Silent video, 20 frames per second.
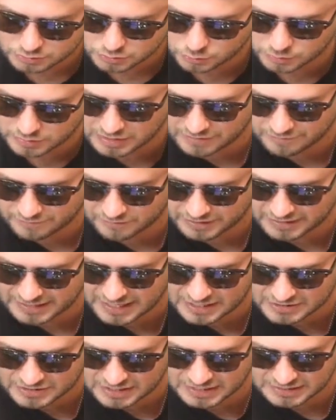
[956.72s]
Do we have our
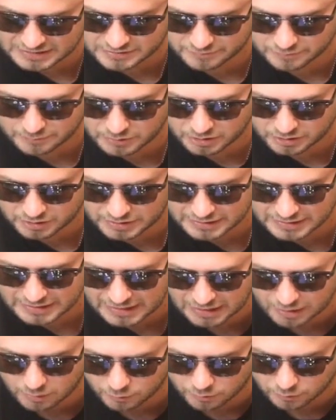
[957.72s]
gadget active ability?
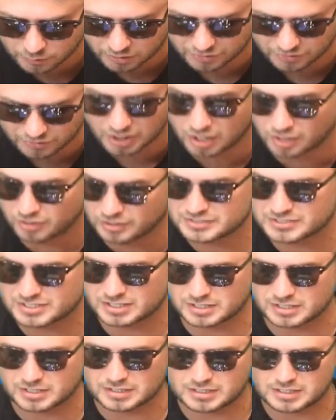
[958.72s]
Now we will. No, he's
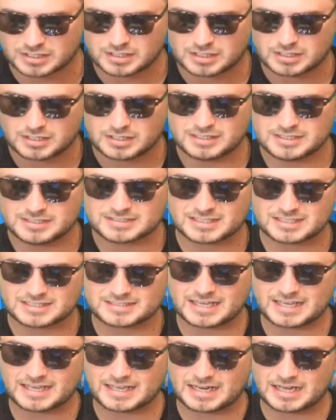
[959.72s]
gonna he's gonna
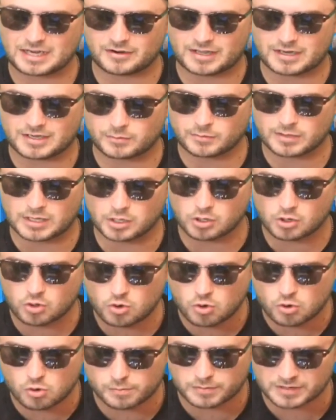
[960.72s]
take it out anyway.
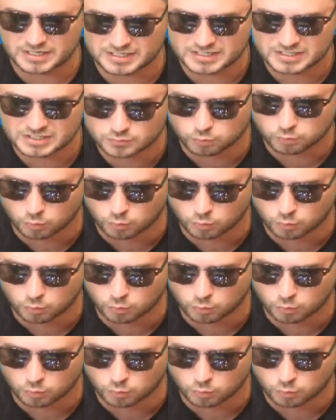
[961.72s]
Ooh, but it is